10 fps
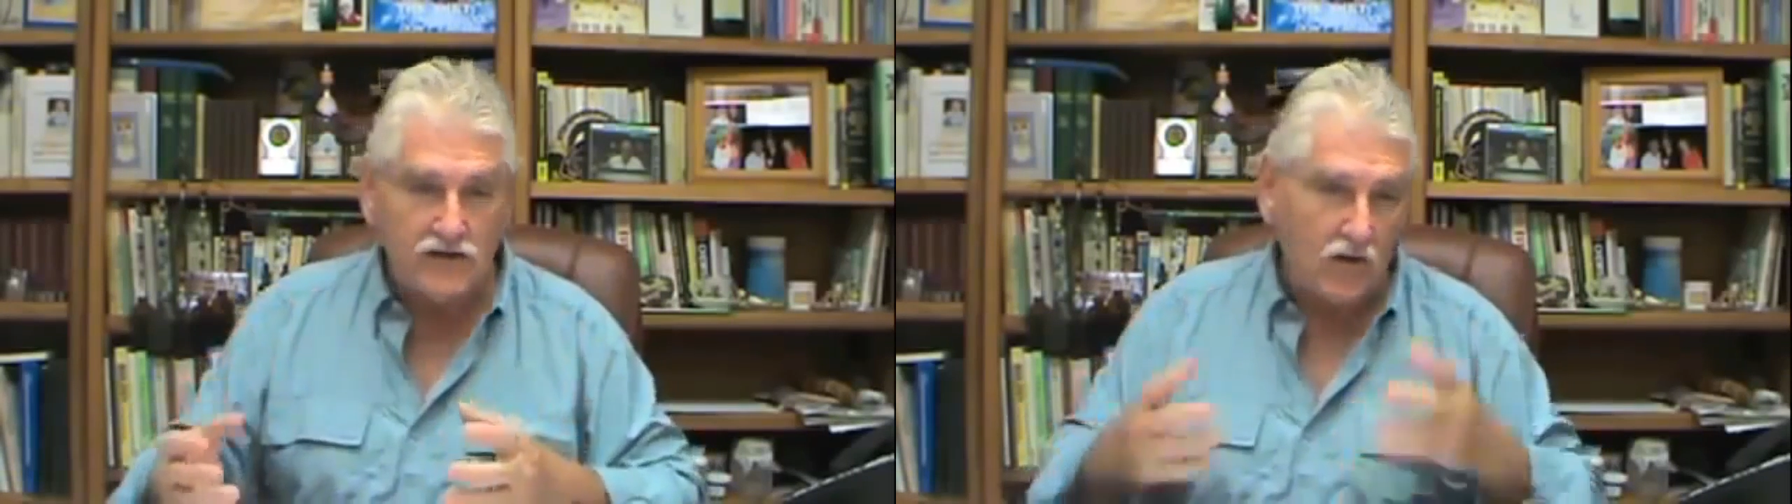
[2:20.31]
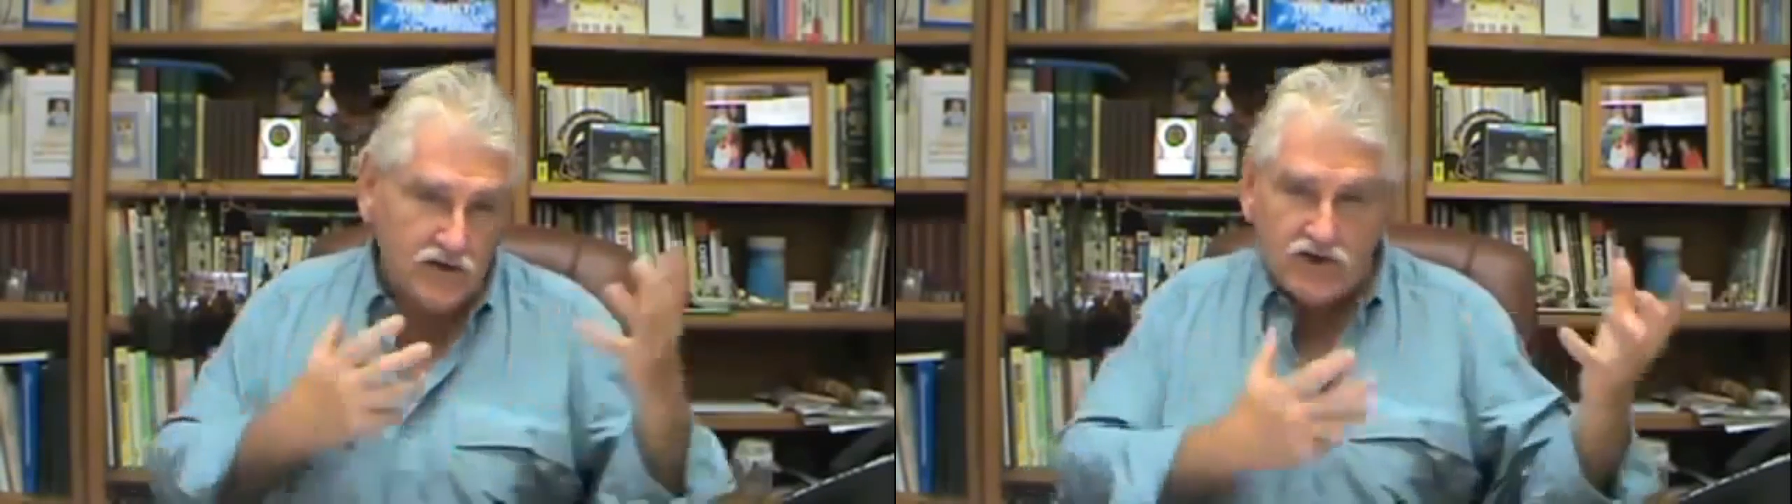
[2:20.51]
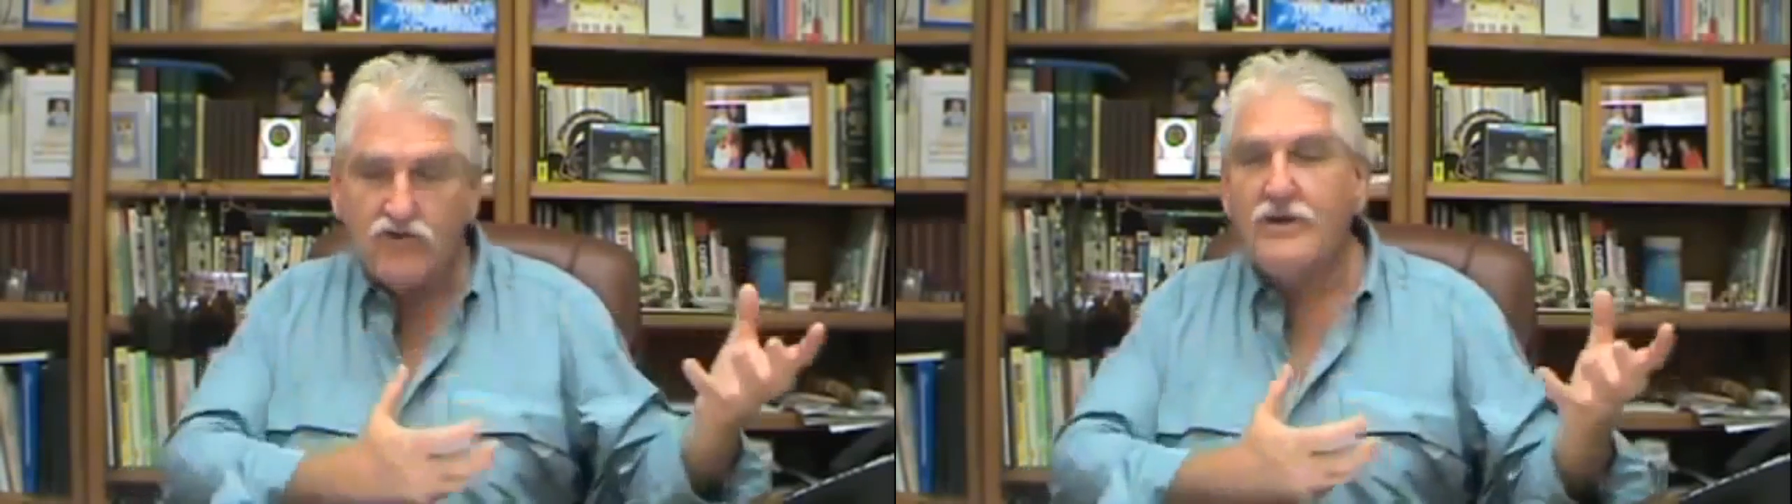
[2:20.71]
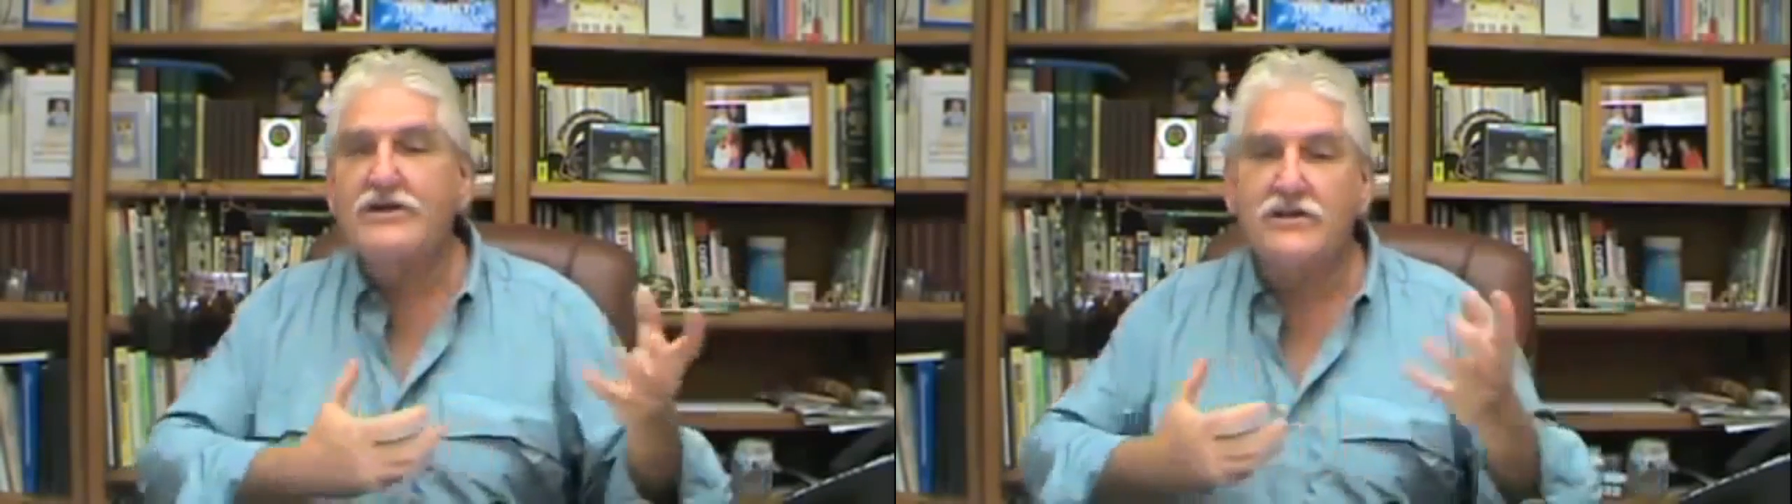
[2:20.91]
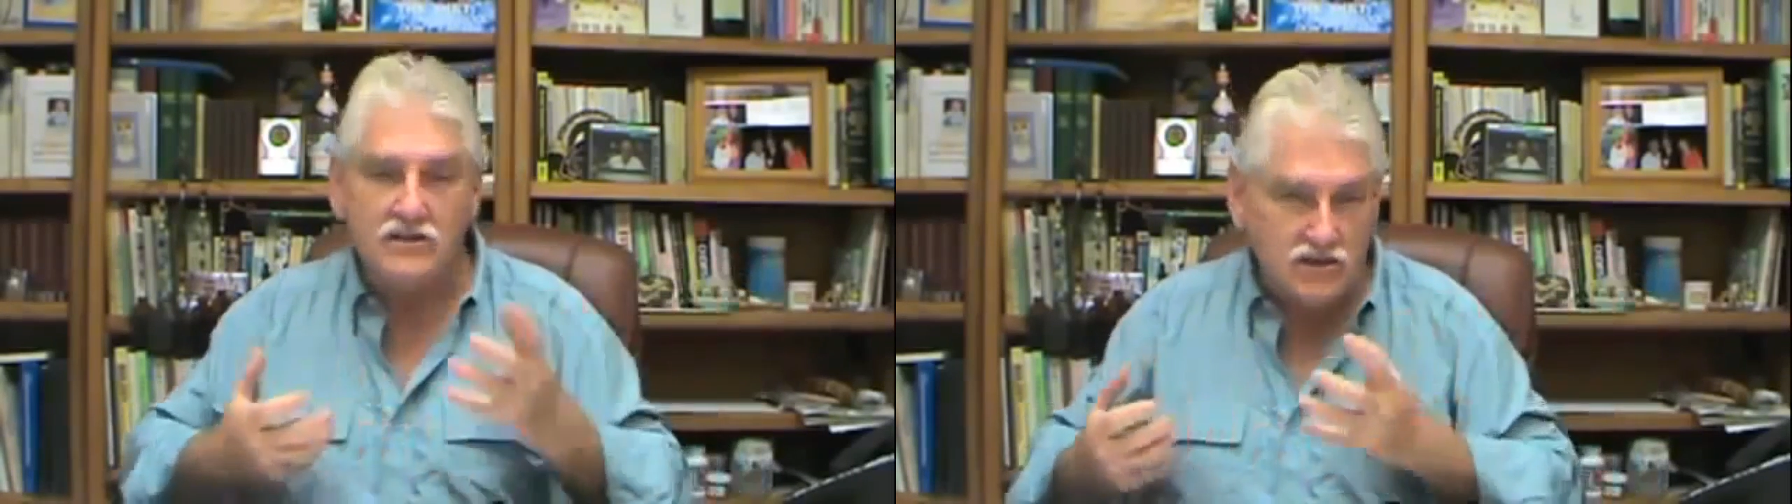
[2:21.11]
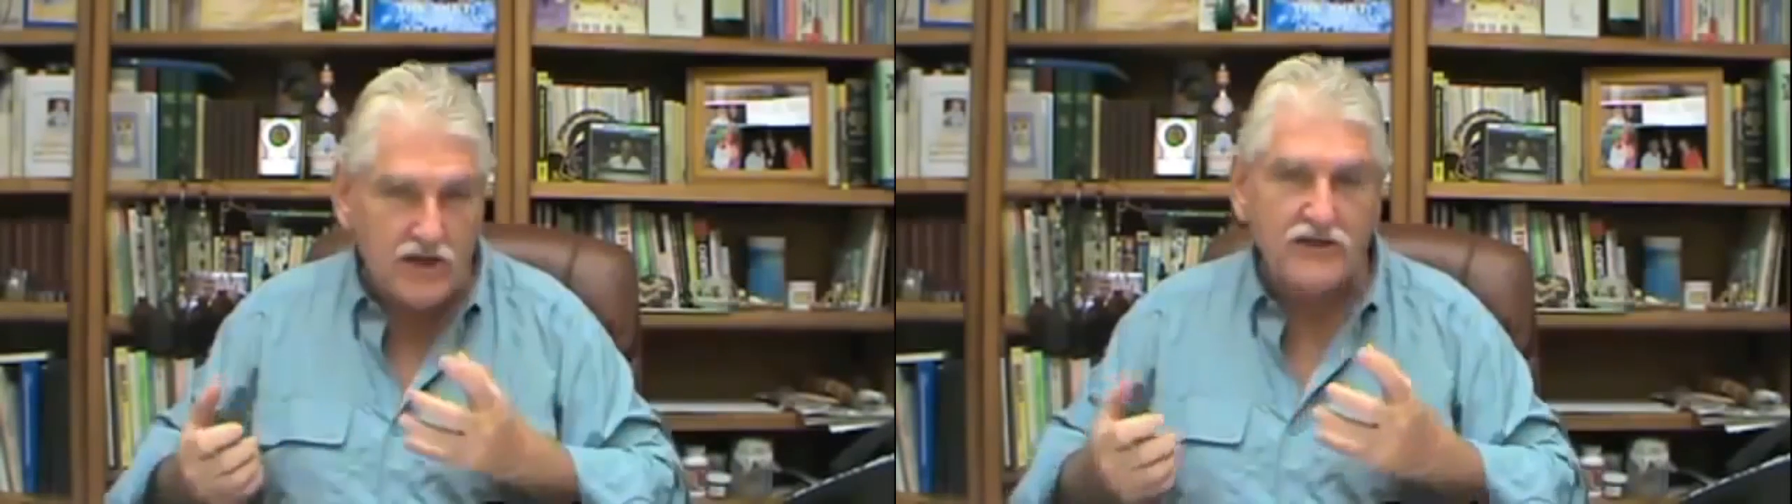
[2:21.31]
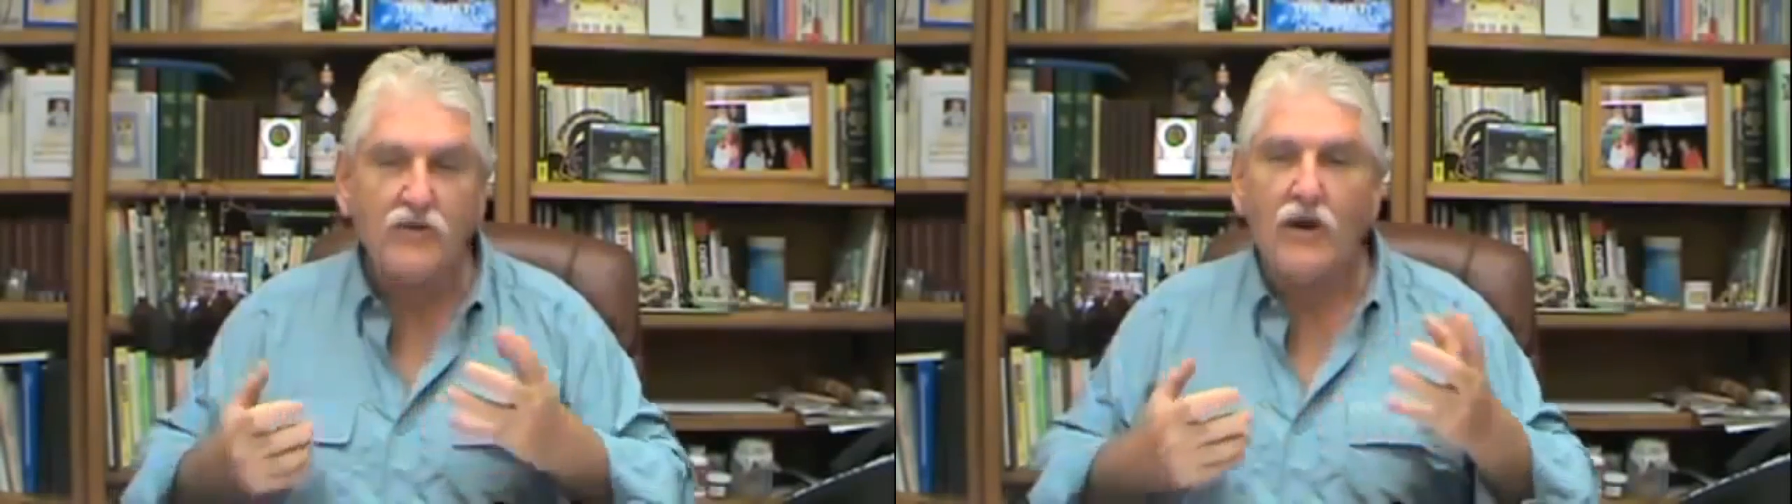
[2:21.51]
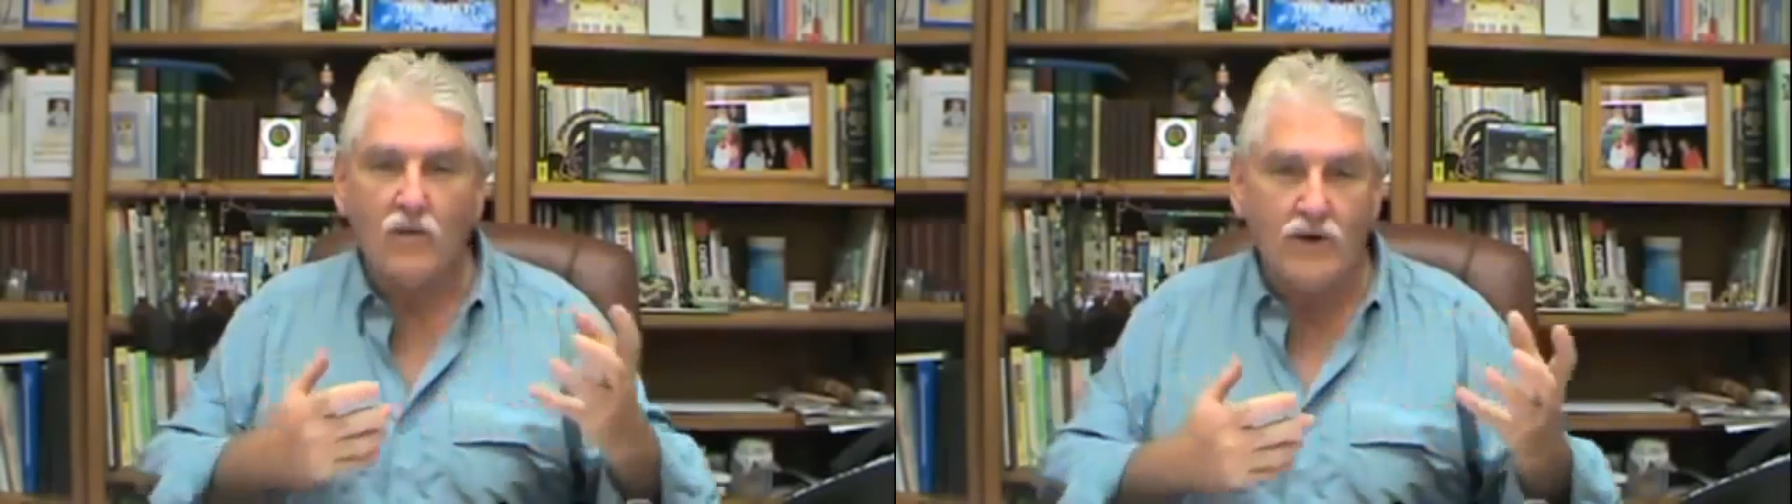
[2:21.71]
so astringents,
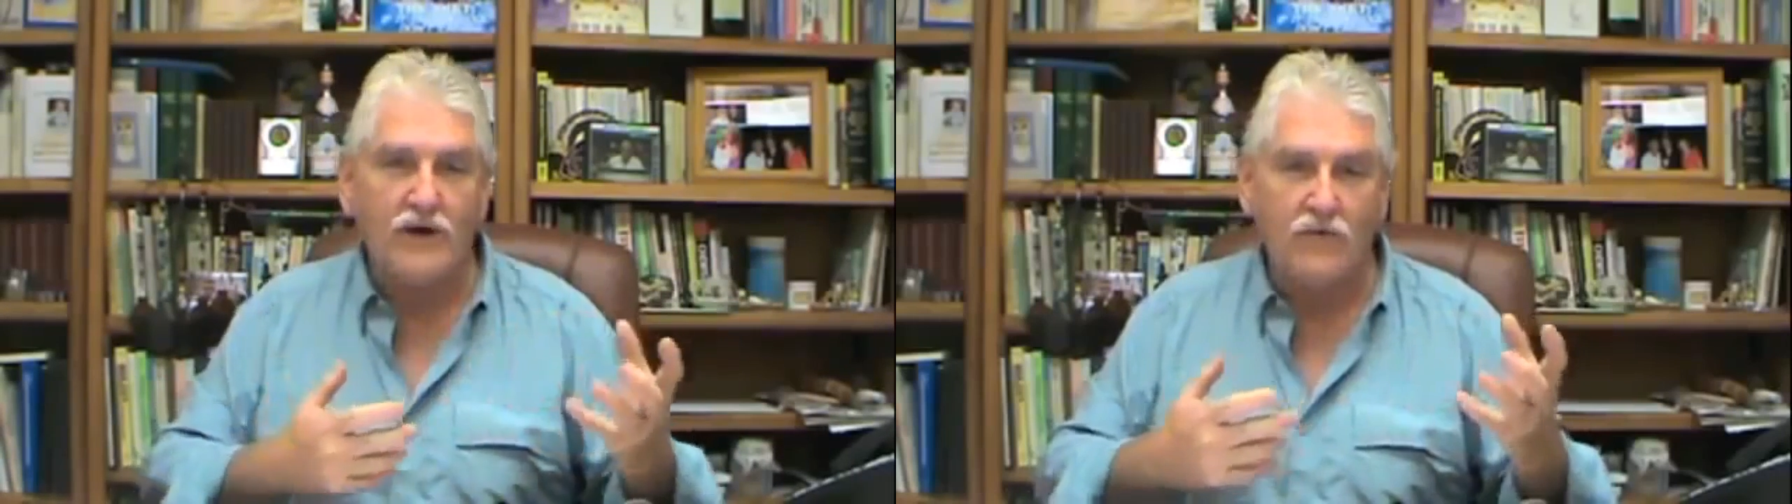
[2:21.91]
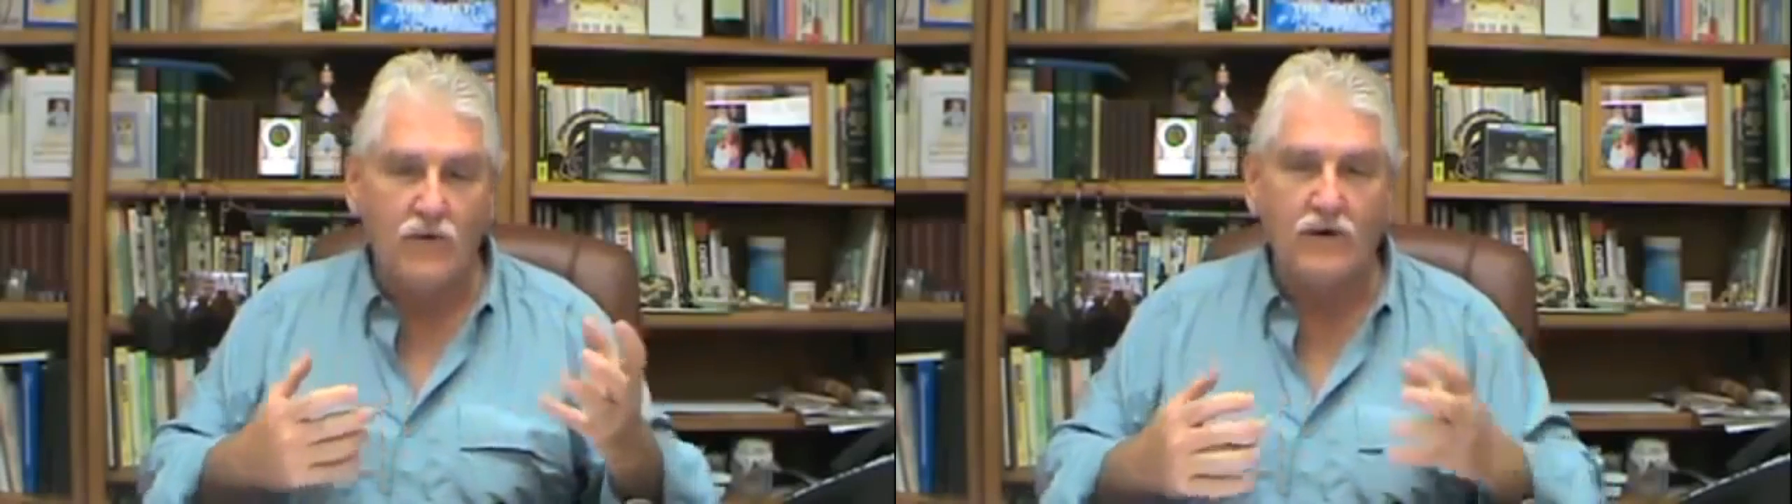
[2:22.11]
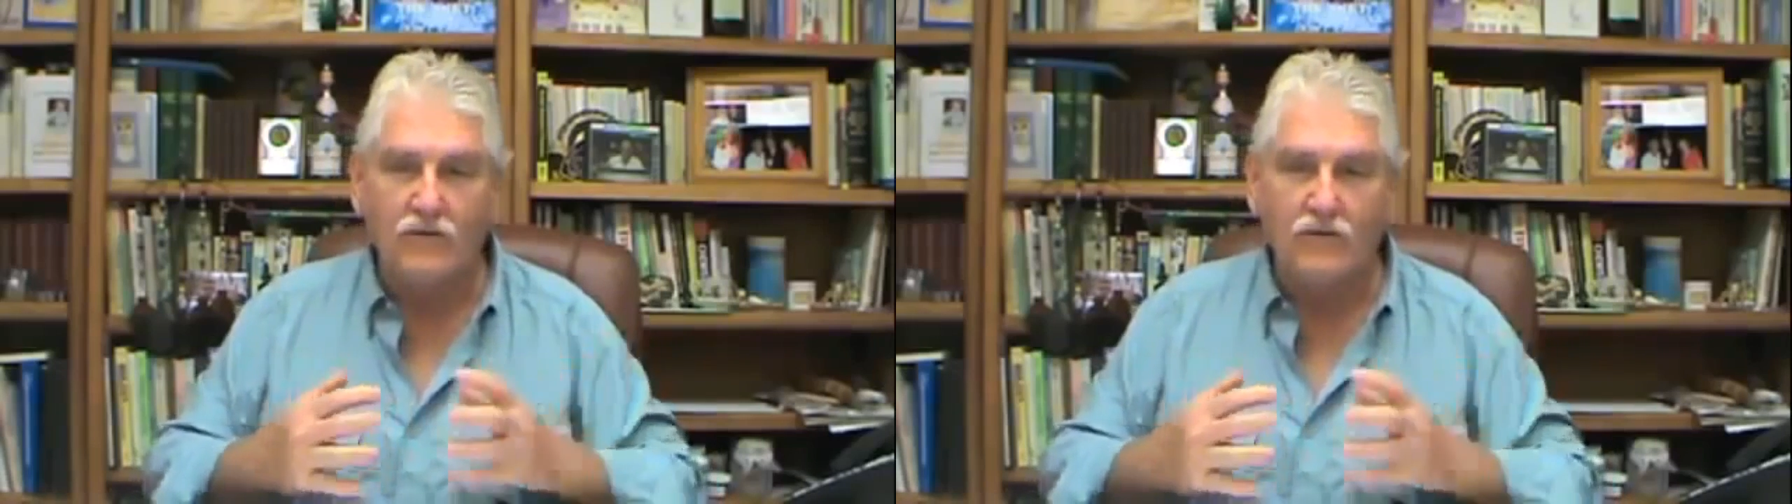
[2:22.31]
that's what we